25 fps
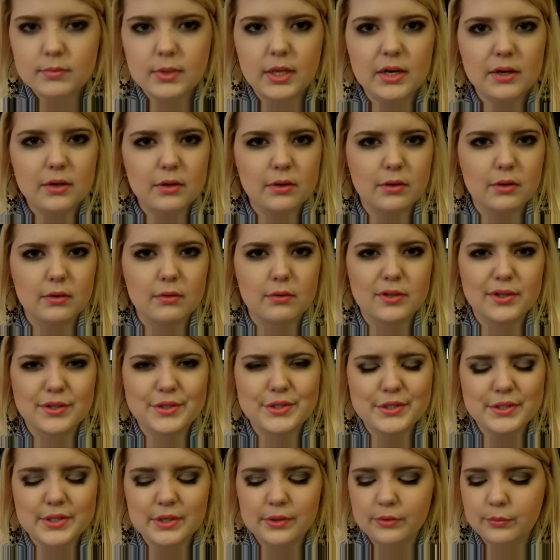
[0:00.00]
I don't know, it
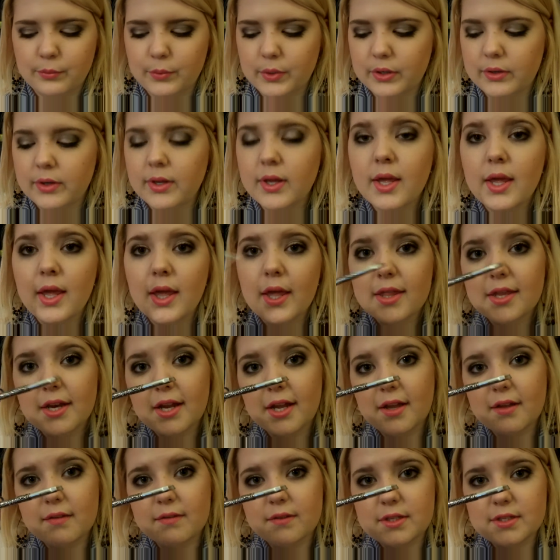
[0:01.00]
just sounded weird. Then
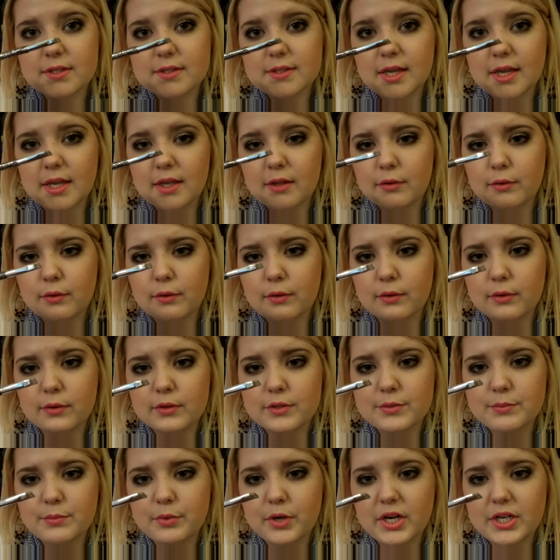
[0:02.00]
I have this
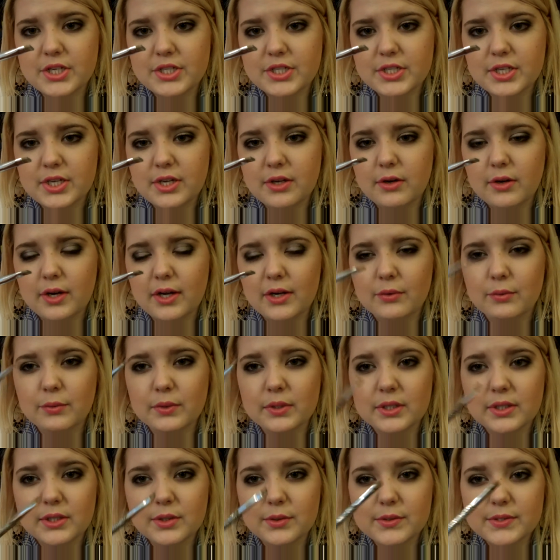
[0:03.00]
angled brush here. I don't
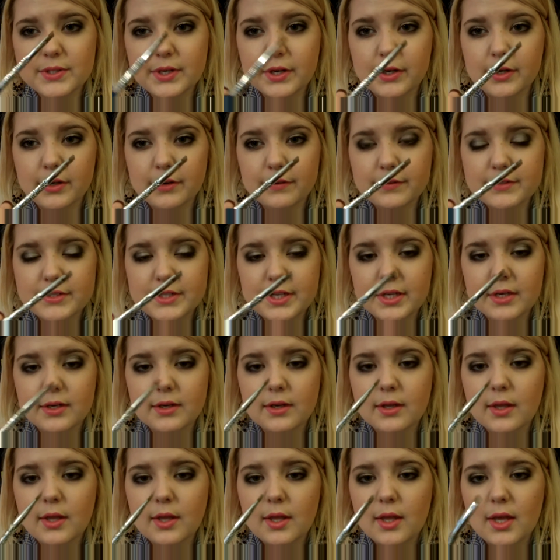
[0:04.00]
really use it
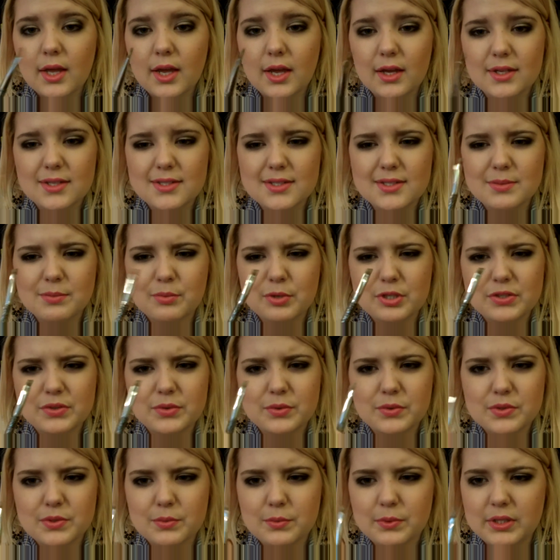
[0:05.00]
often because its
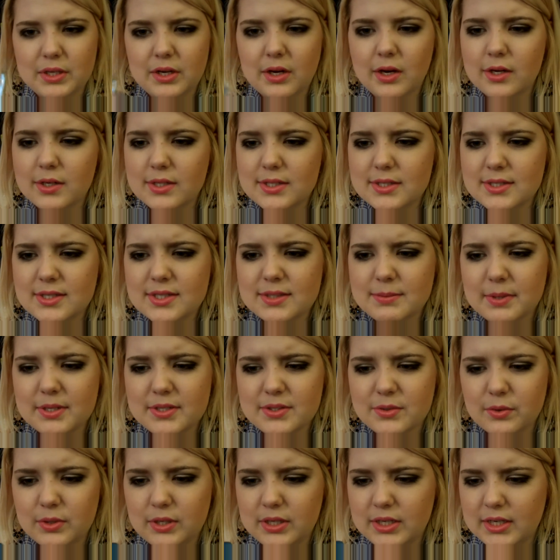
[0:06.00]
bristles are really hard. This is by
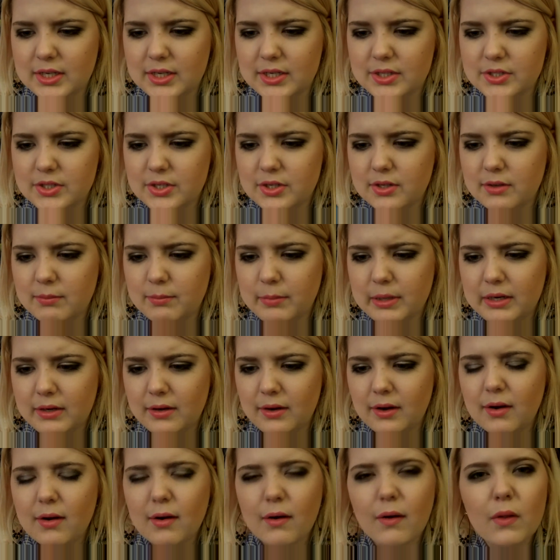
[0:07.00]
Sonia Kashuk, but
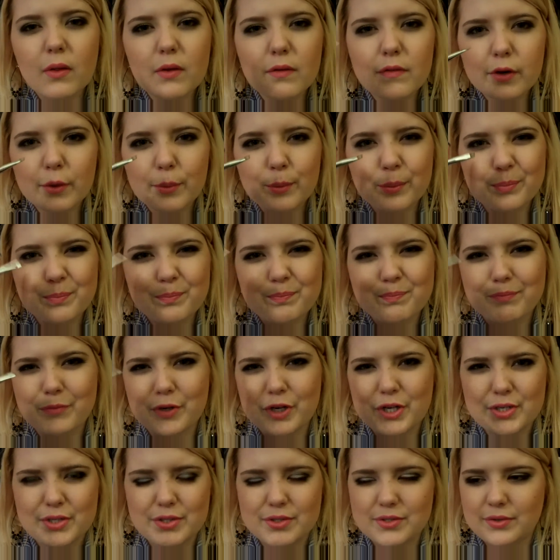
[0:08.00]
not all of her
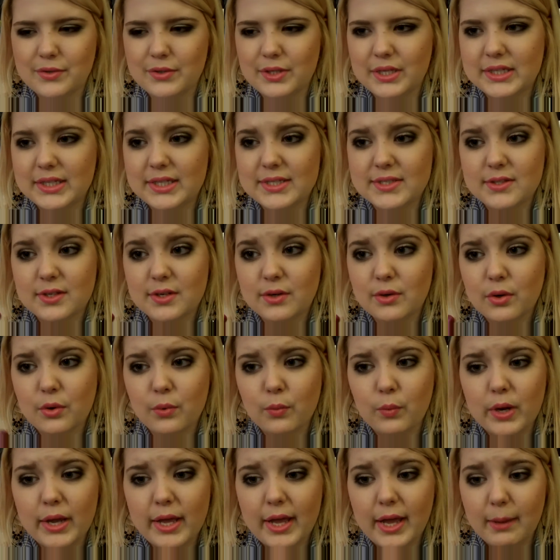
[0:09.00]
brushes are like that, so I don't know
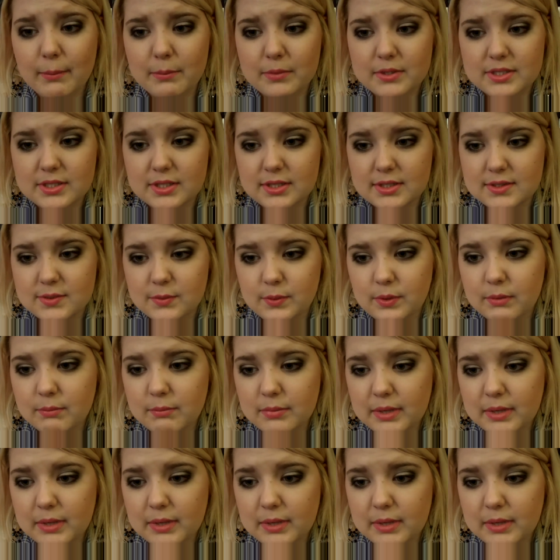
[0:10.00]
what happened to this one.